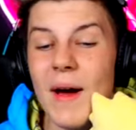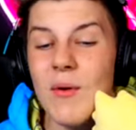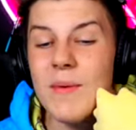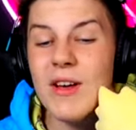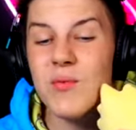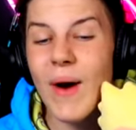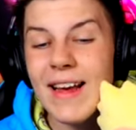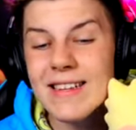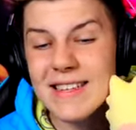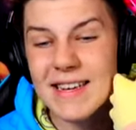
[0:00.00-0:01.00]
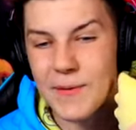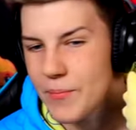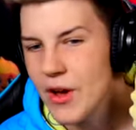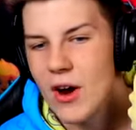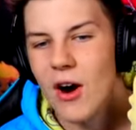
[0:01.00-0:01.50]
That would have been crazy.
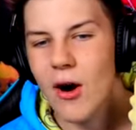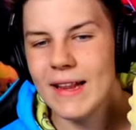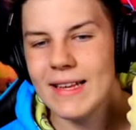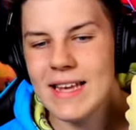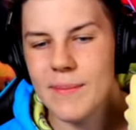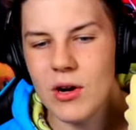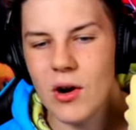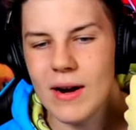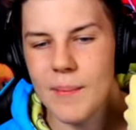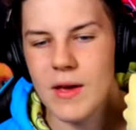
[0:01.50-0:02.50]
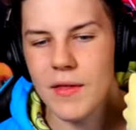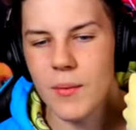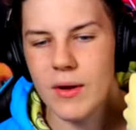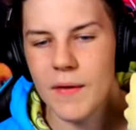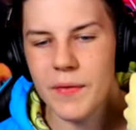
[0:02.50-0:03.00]
All right, let's keep on going up here though.
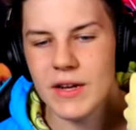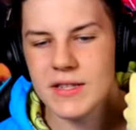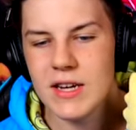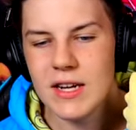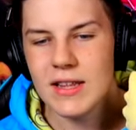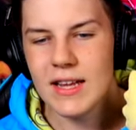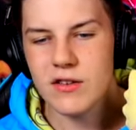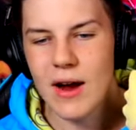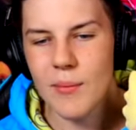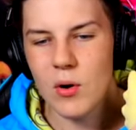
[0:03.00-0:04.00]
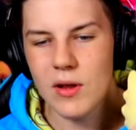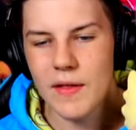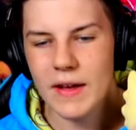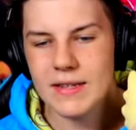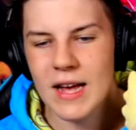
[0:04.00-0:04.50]
We got this. Let's grab all
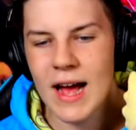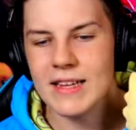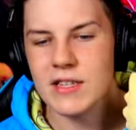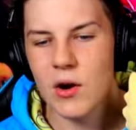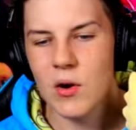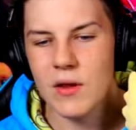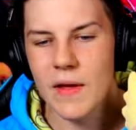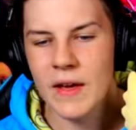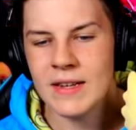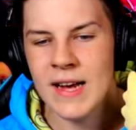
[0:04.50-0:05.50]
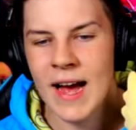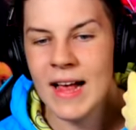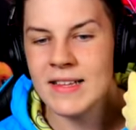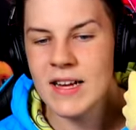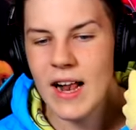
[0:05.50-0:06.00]
of these guys, all of these
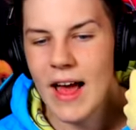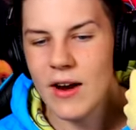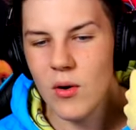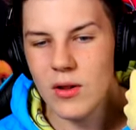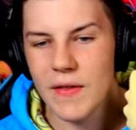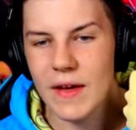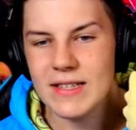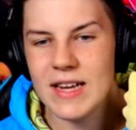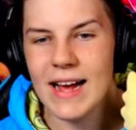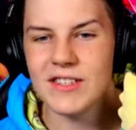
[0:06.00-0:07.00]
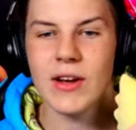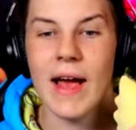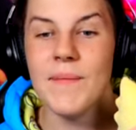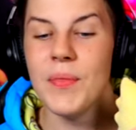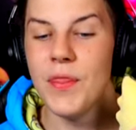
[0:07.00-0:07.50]
guys, and all of these guys.
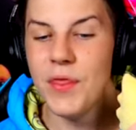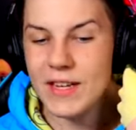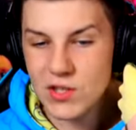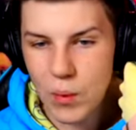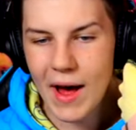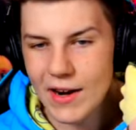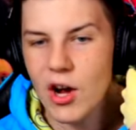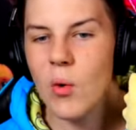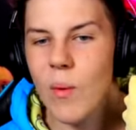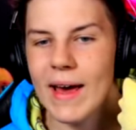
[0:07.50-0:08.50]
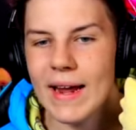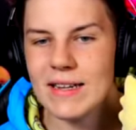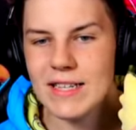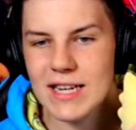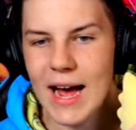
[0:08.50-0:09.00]
Okay, this one, we're getting
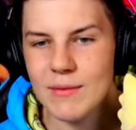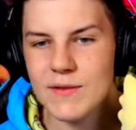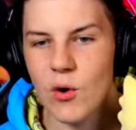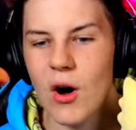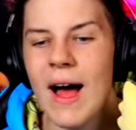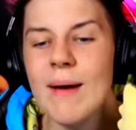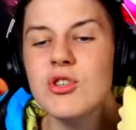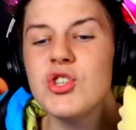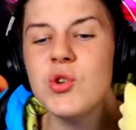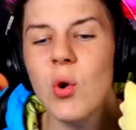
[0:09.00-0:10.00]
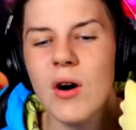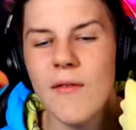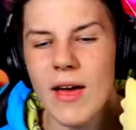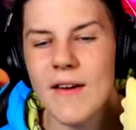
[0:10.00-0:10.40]
to times four. I'm sure of it.